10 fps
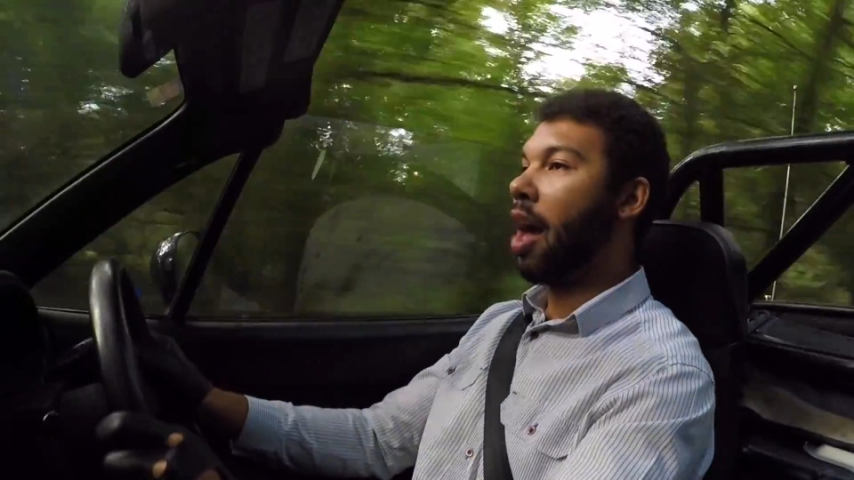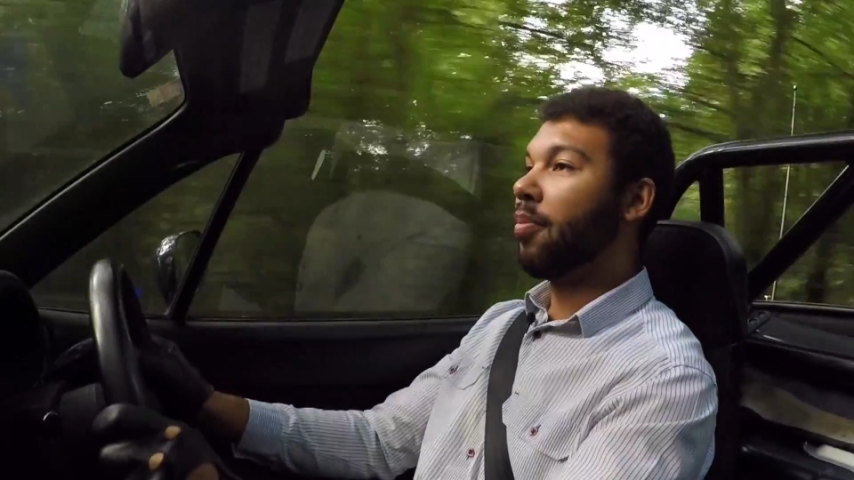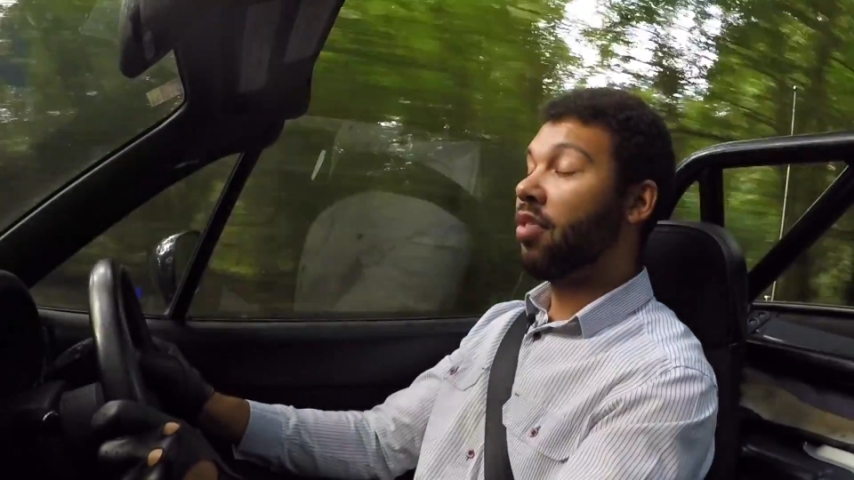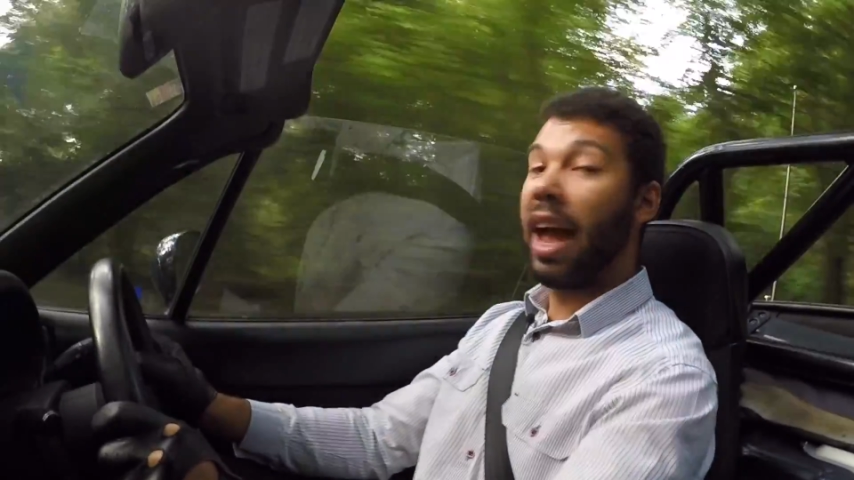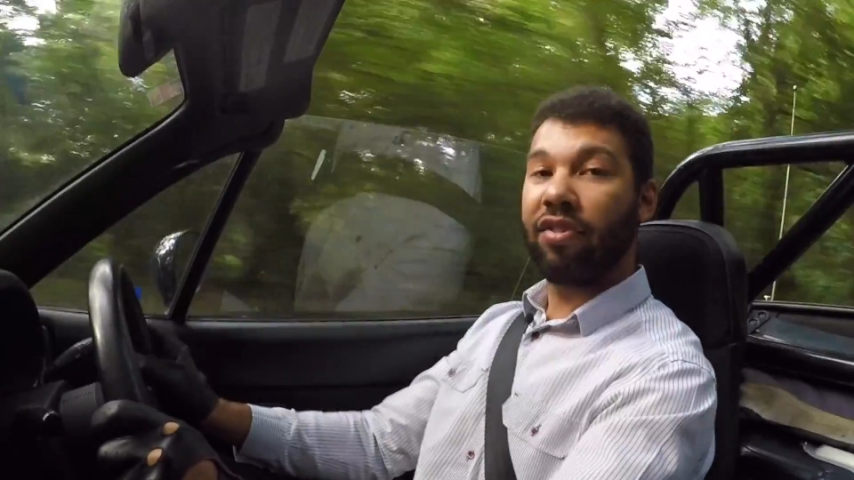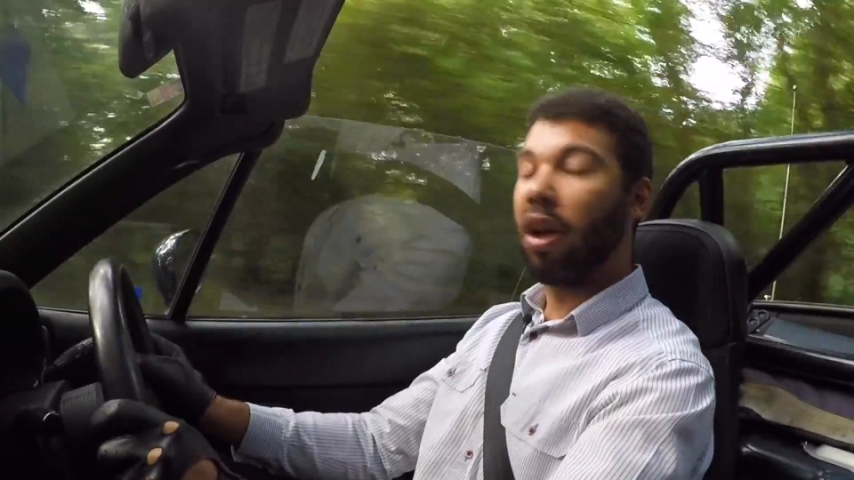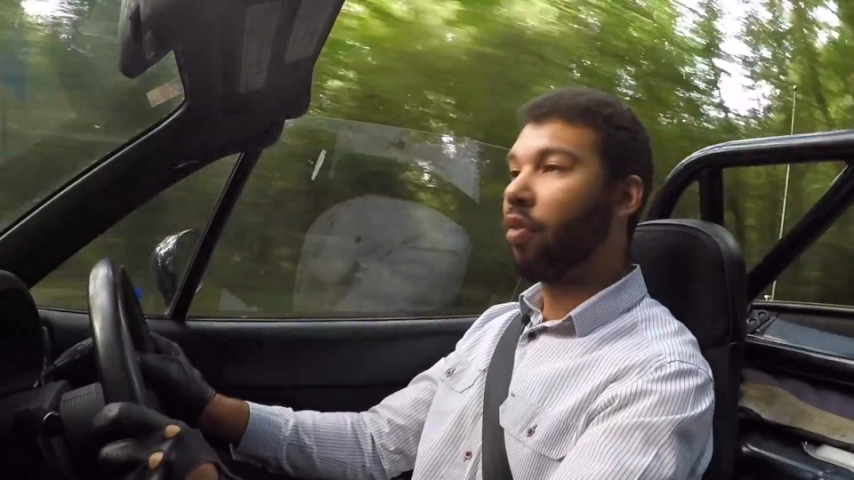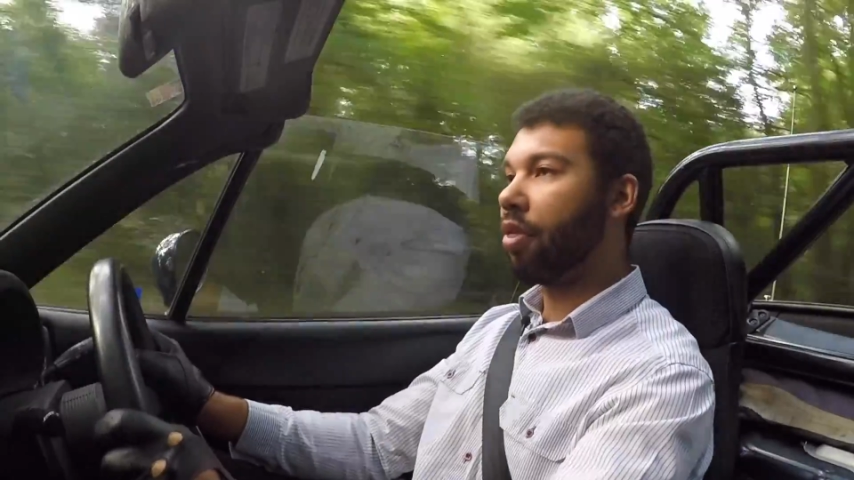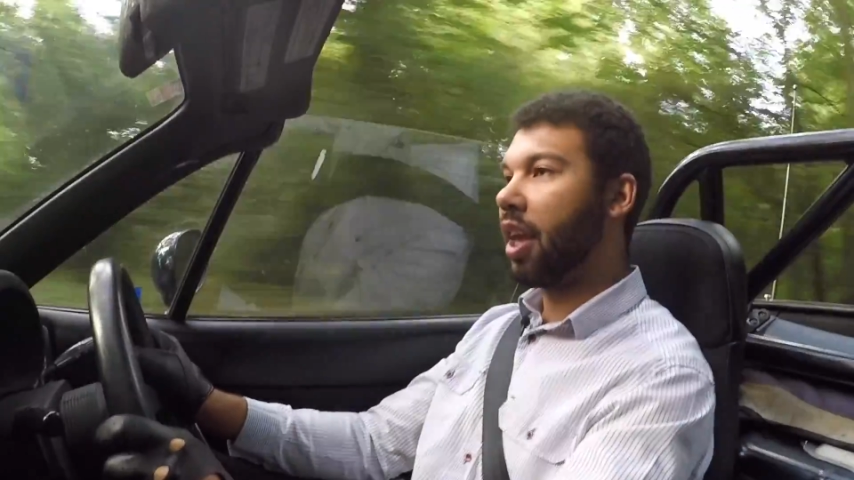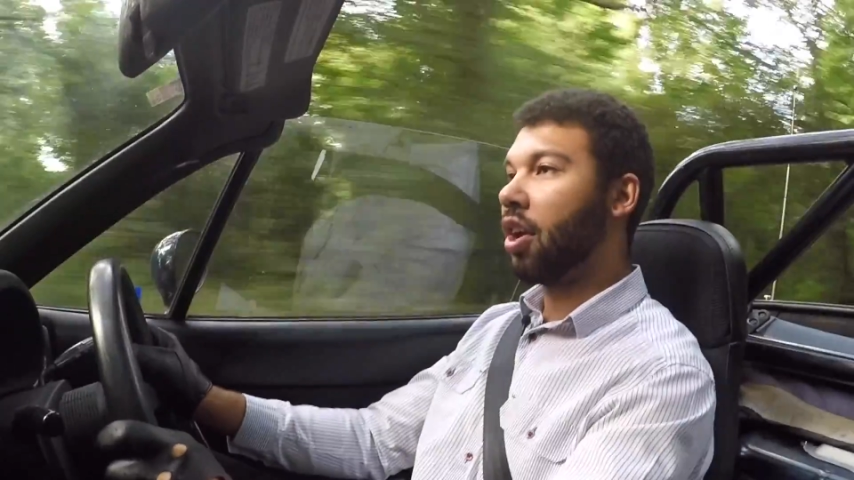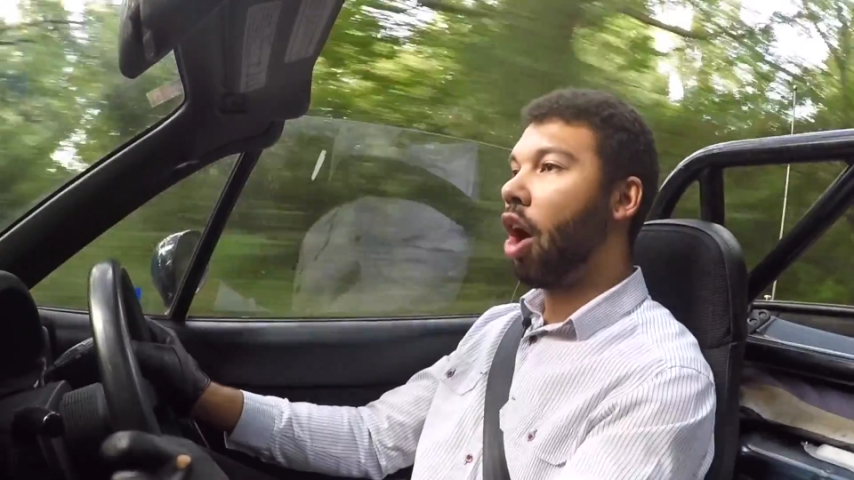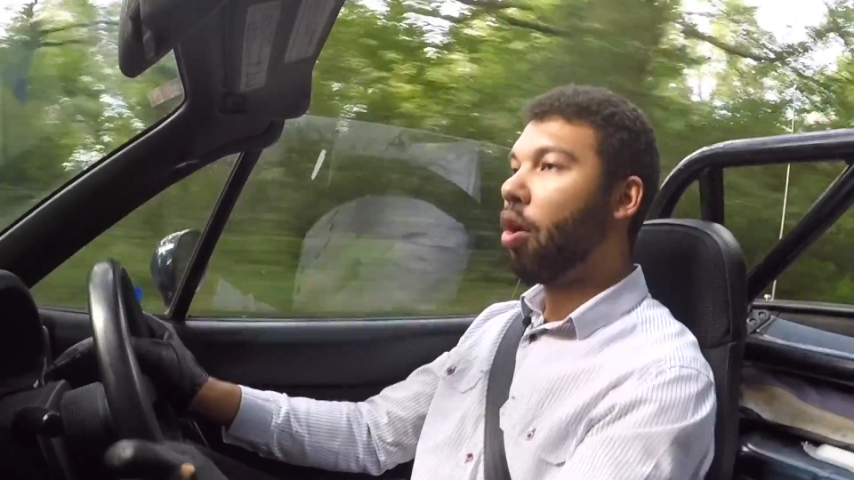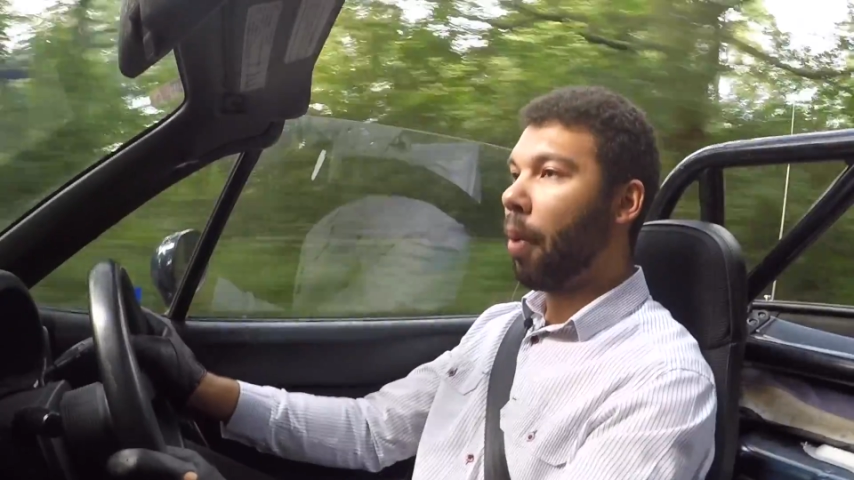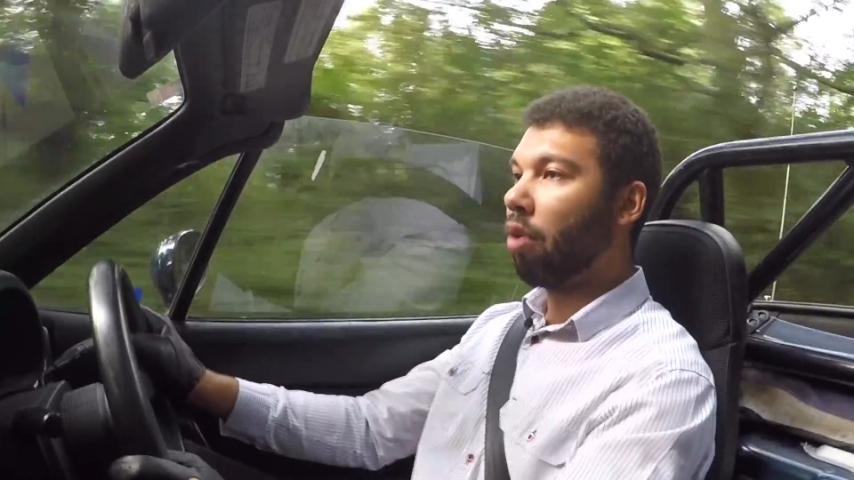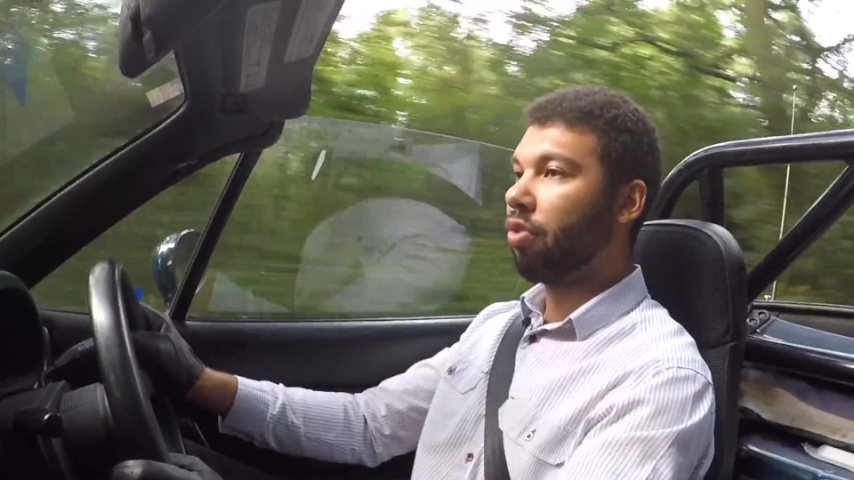Yes, I've got the
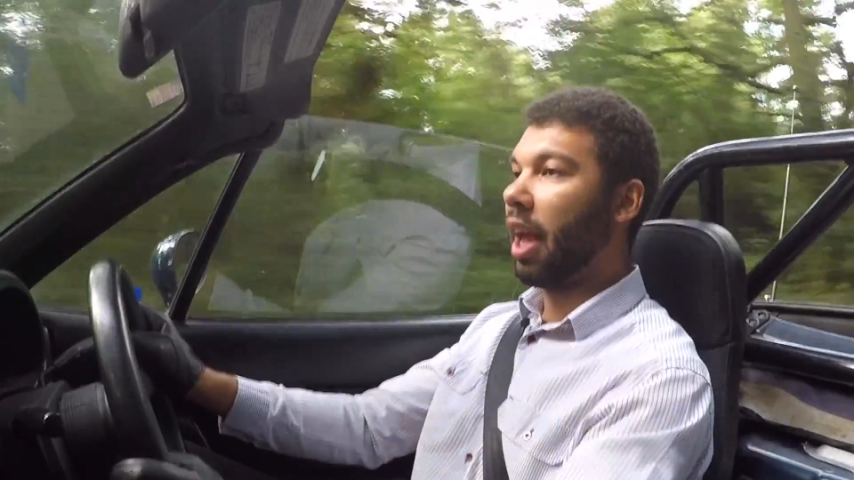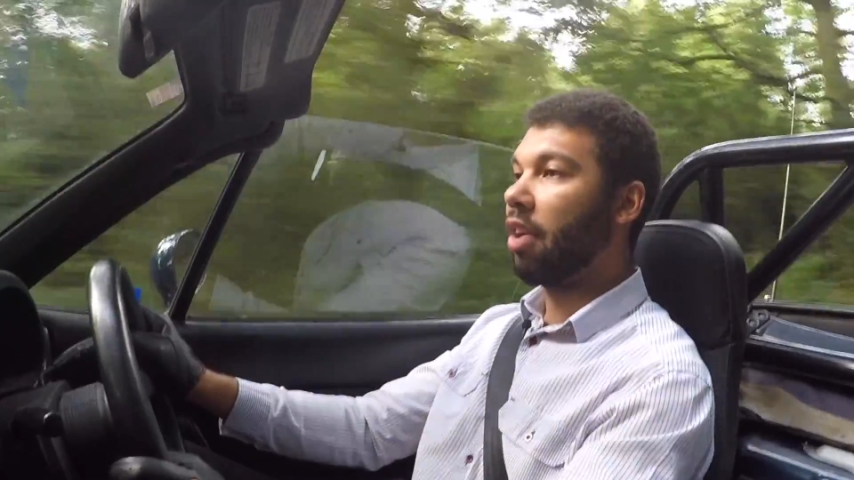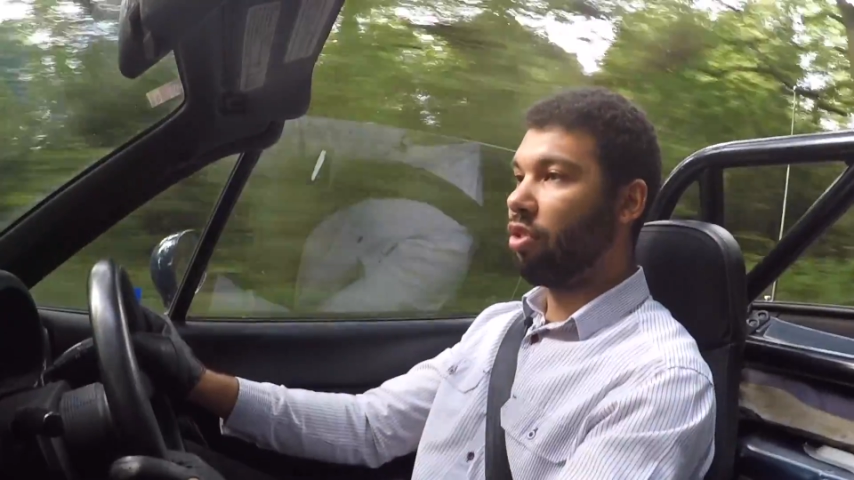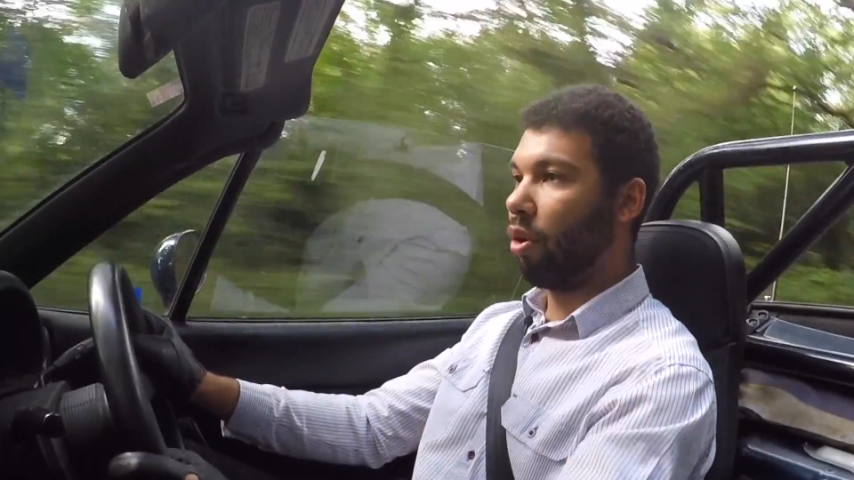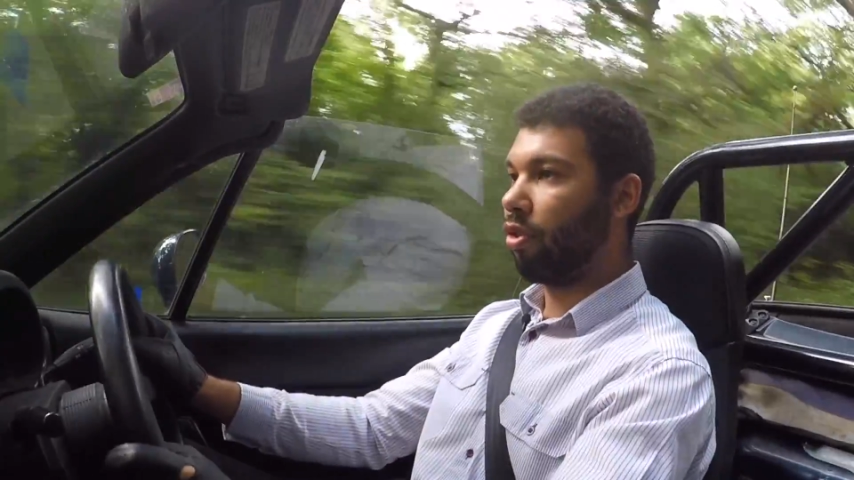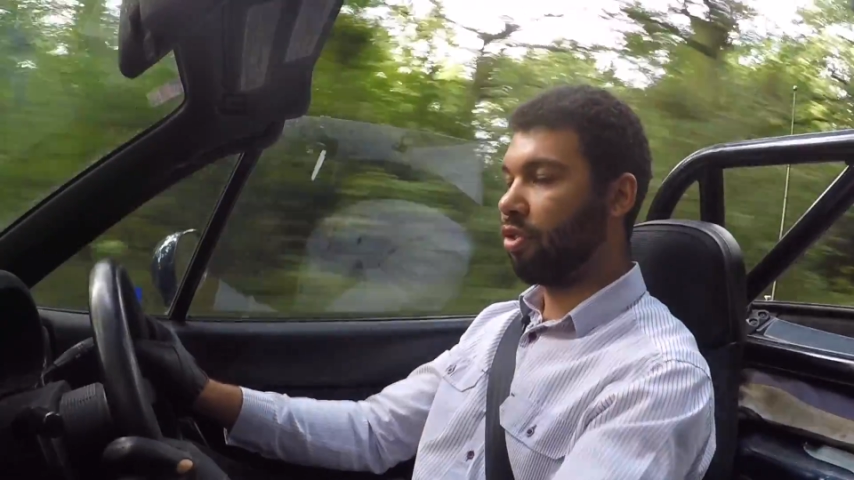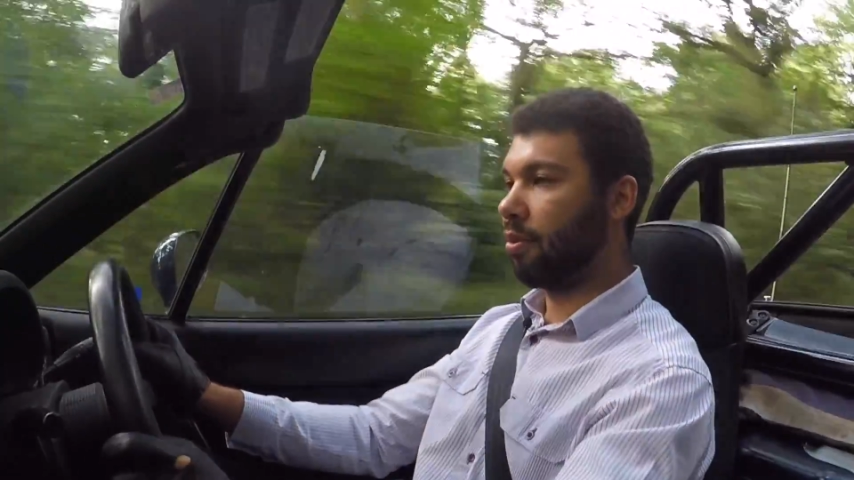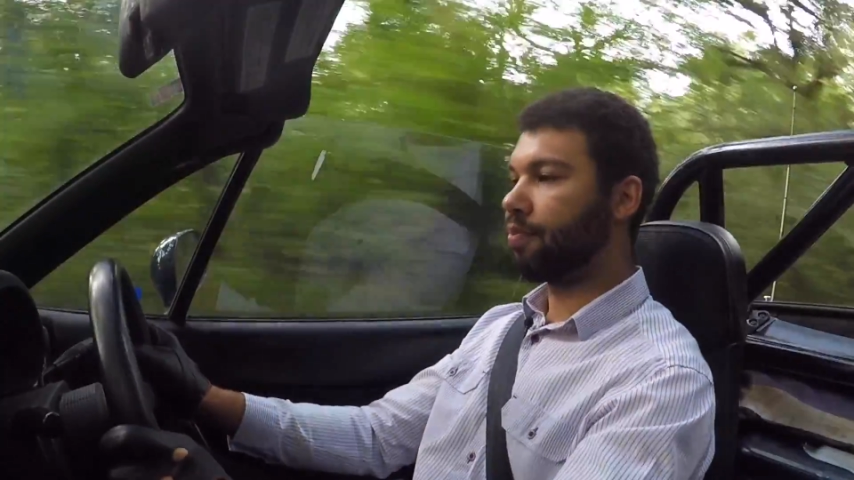Cobalt Exhaust.